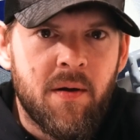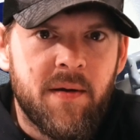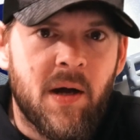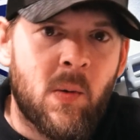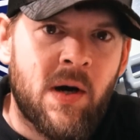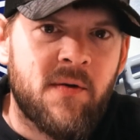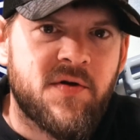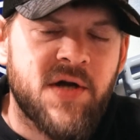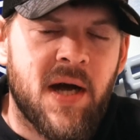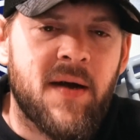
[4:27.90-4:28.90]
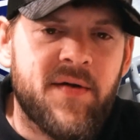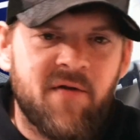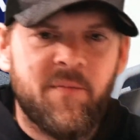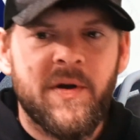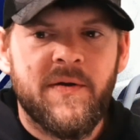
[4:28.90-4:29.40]
Now, while the Giants
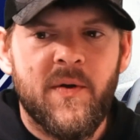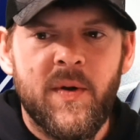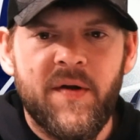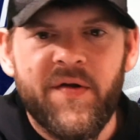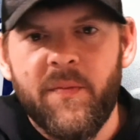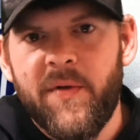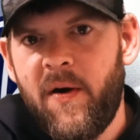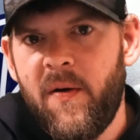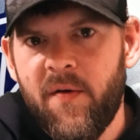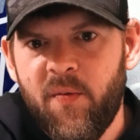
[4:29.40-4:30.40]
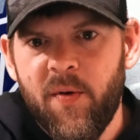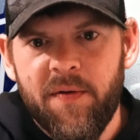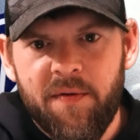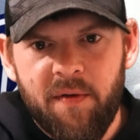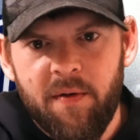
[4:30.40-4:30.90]
have been doing some talks
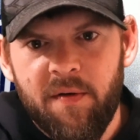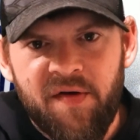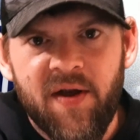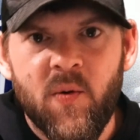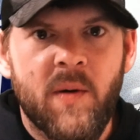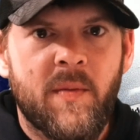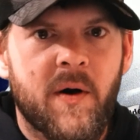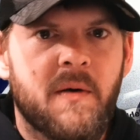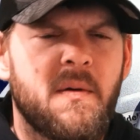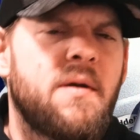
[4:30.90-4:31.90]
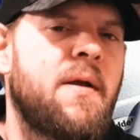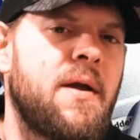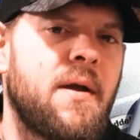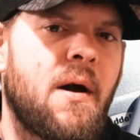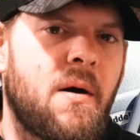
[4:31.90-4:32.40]
with Saquon Barkley,
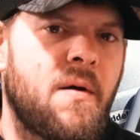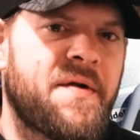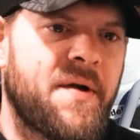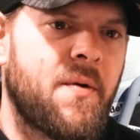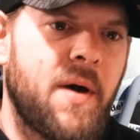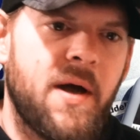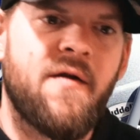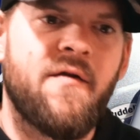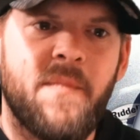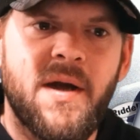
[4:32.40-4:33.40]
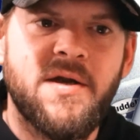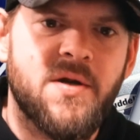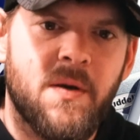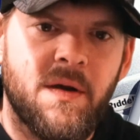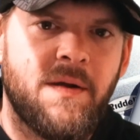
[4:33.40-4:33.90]
they also have made
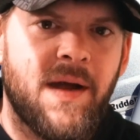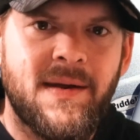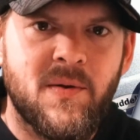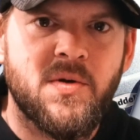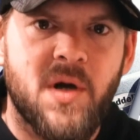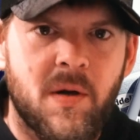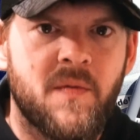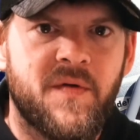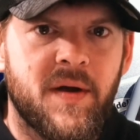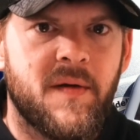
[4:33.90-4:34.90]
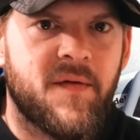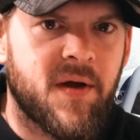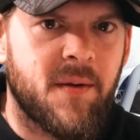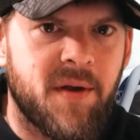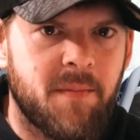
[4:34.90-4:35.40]
sure that Daniel Jones is
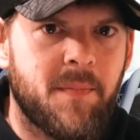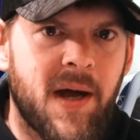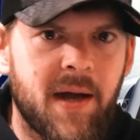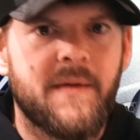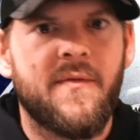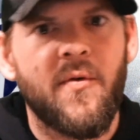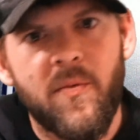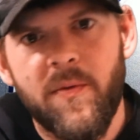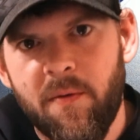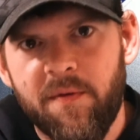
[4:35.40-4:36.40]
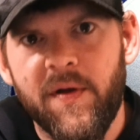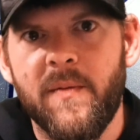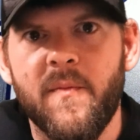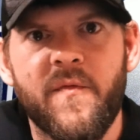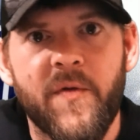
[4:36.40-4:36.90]
coming back to their
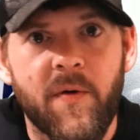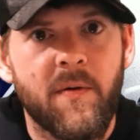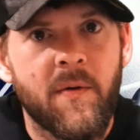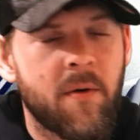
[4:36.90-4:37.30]
team for